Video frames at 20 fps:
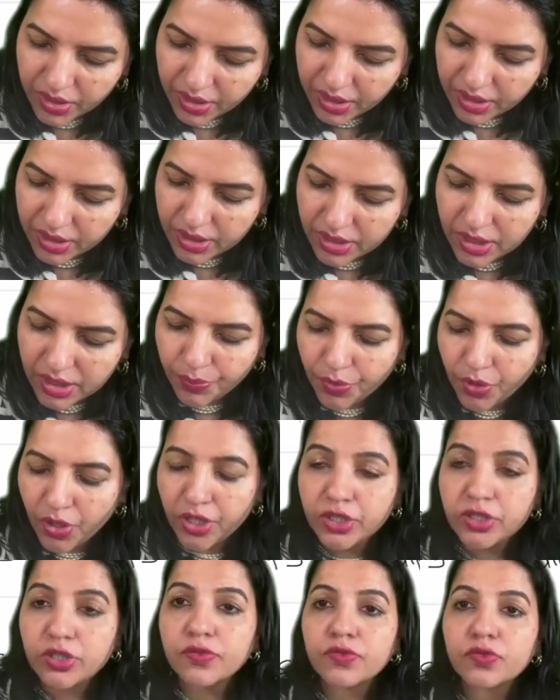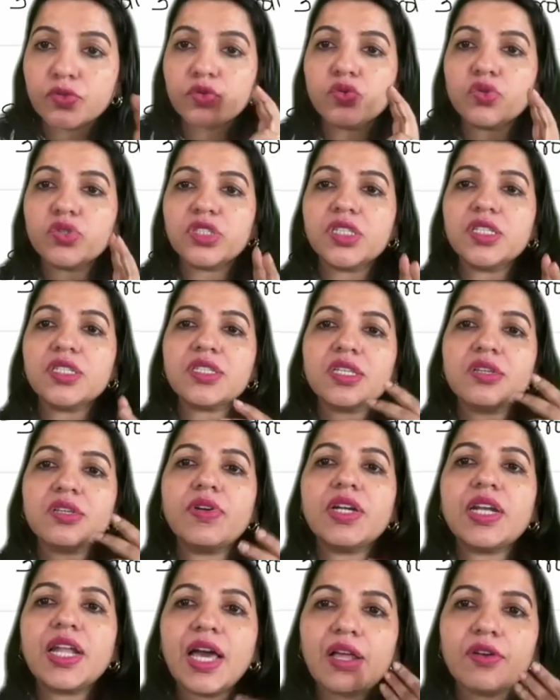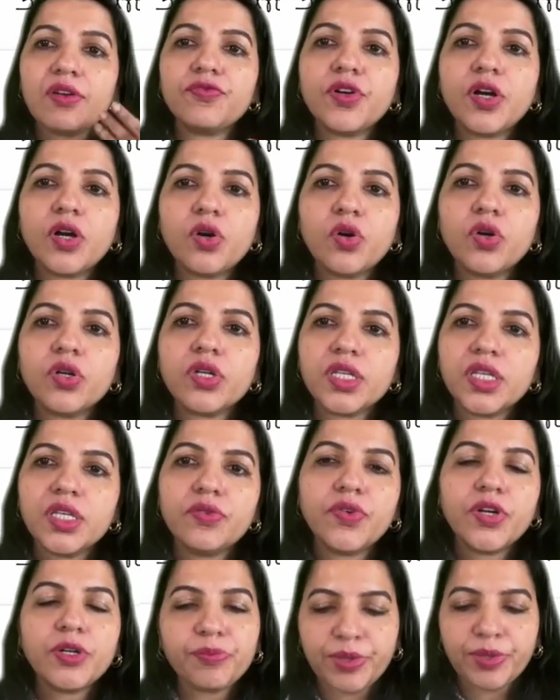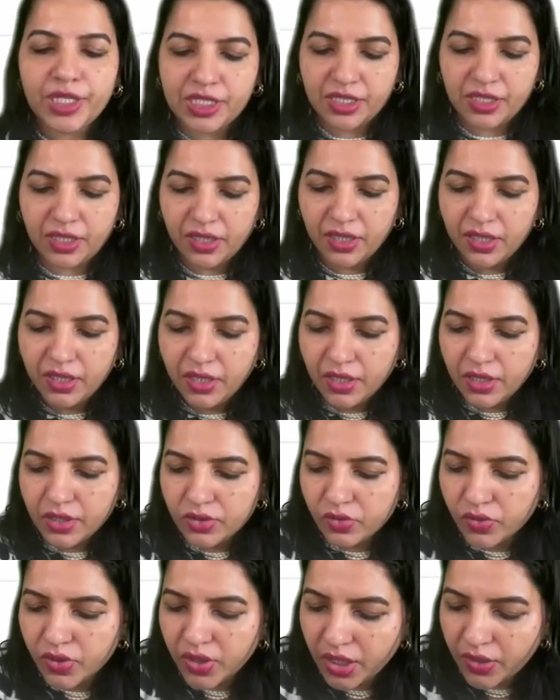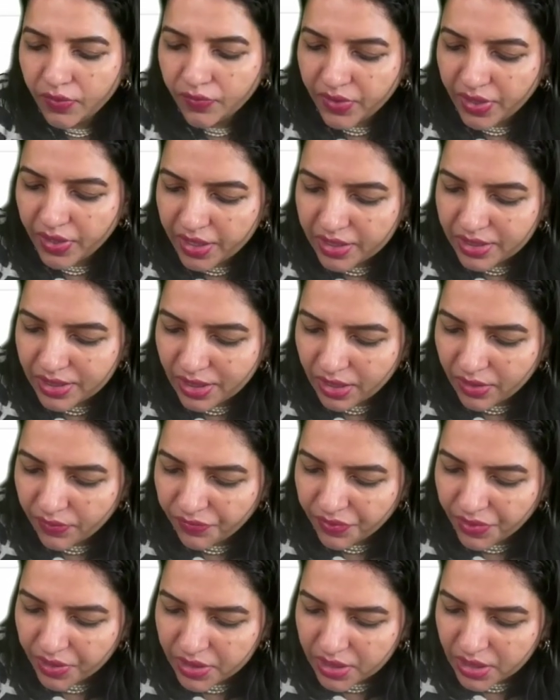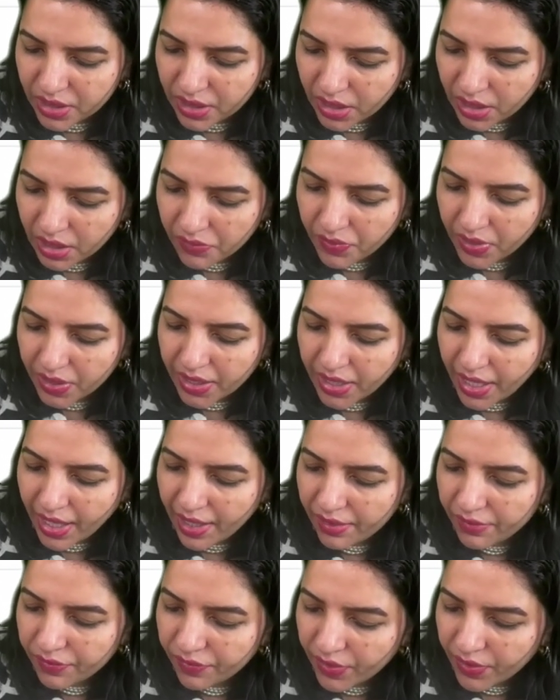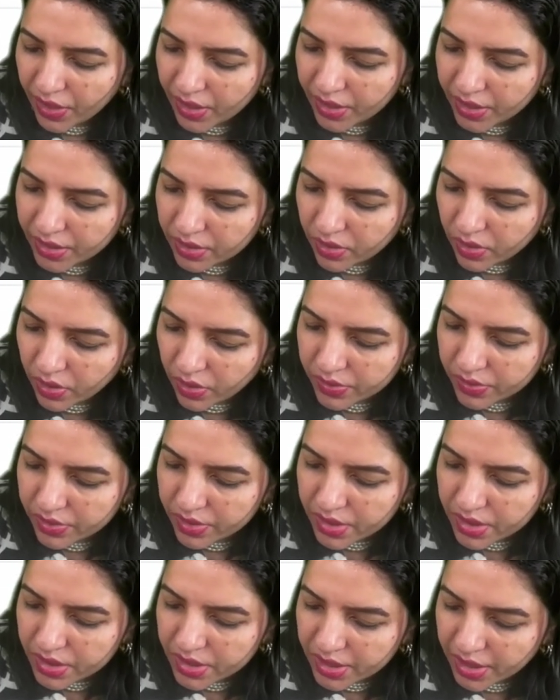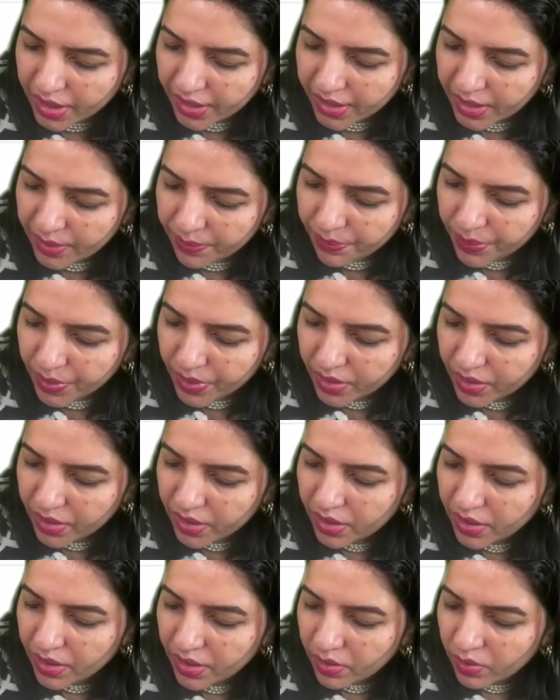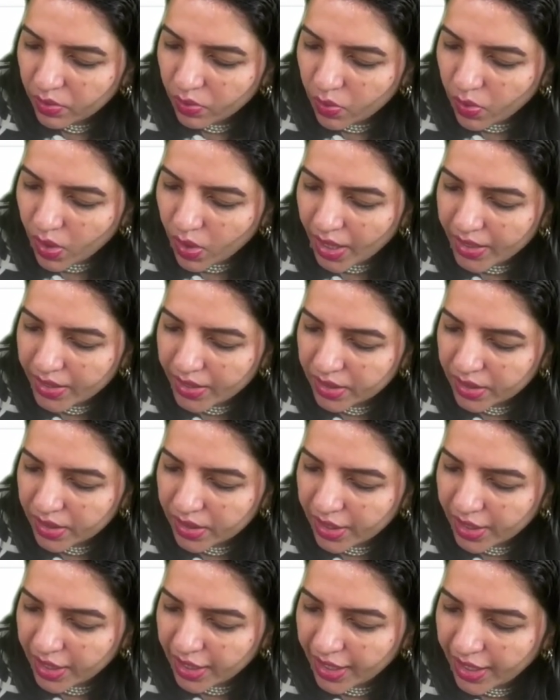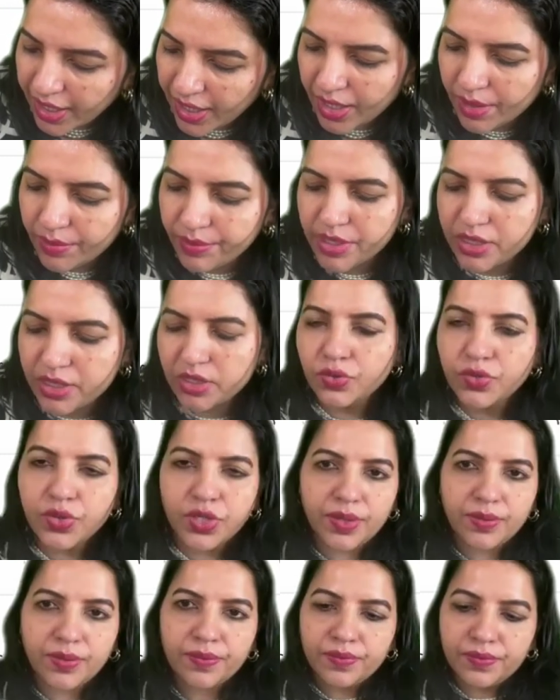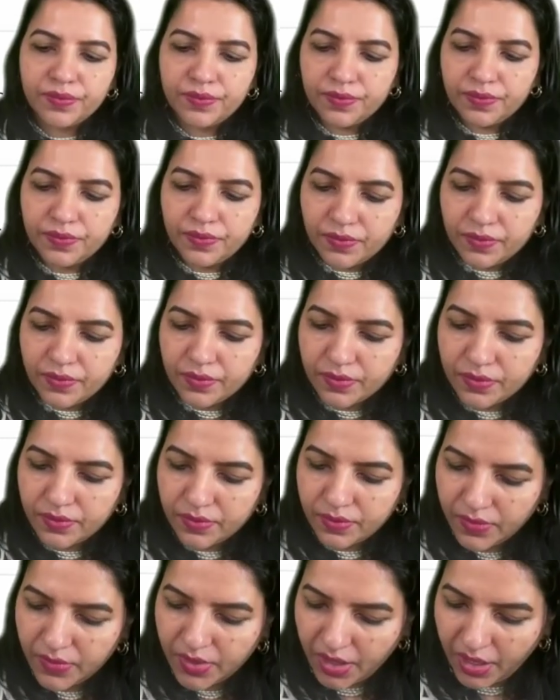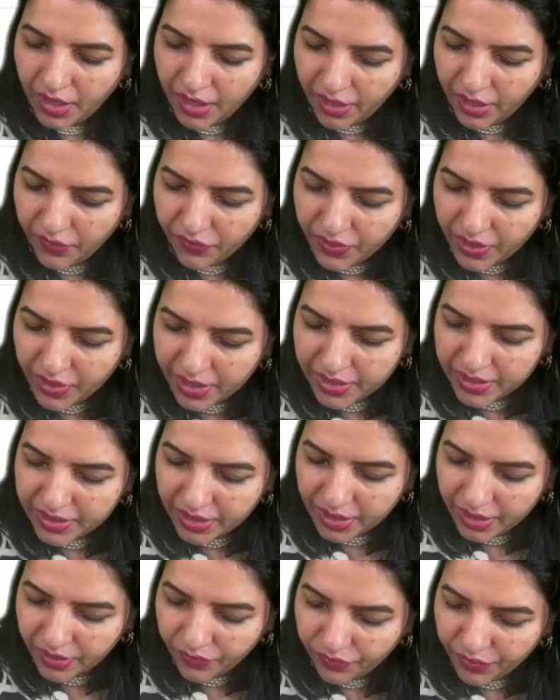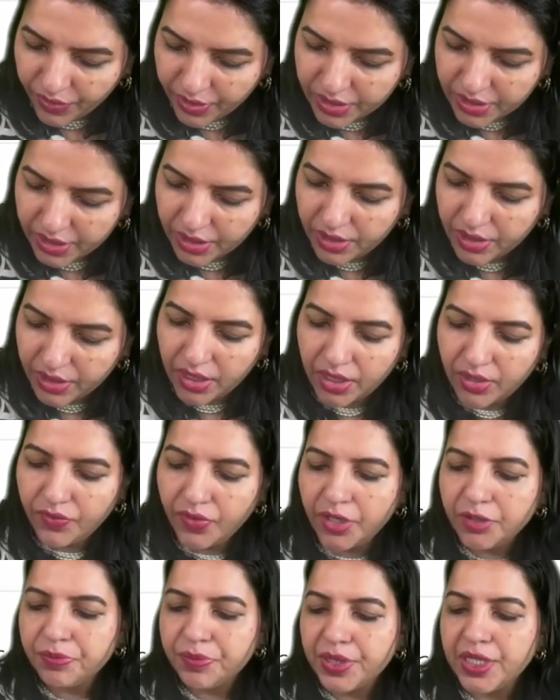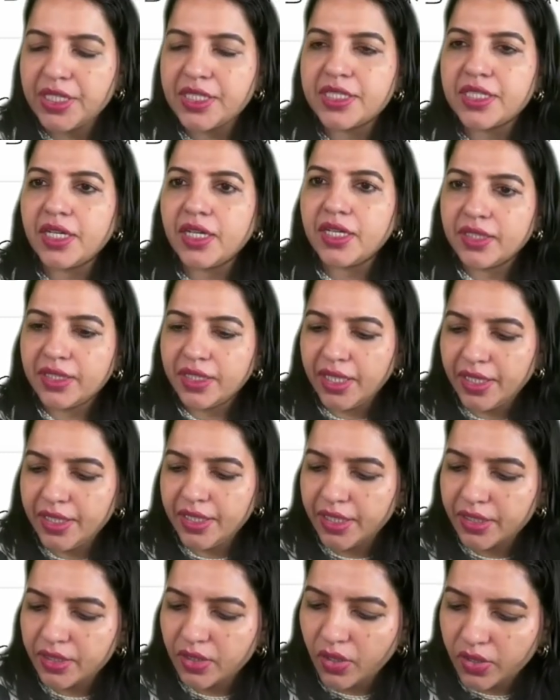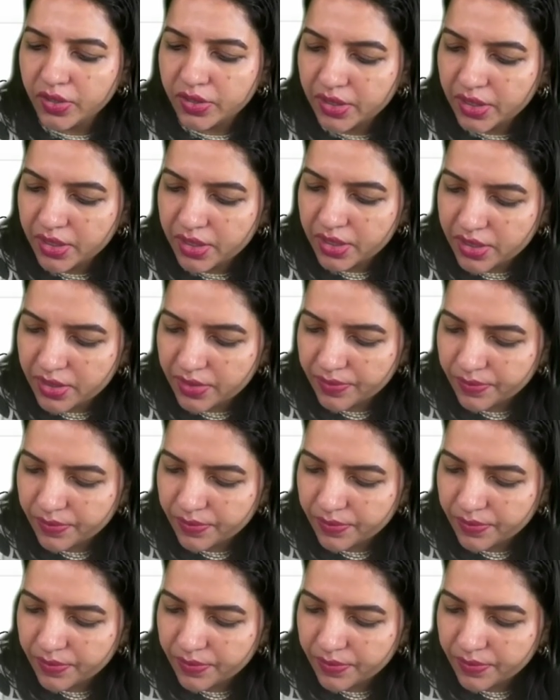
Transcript: it is a product of two genes, E1 alpha or E1 beta. So if there is a defect in E1 alpha, it causes type 1A MSUD. If there is a defect in E1 beta, then it causes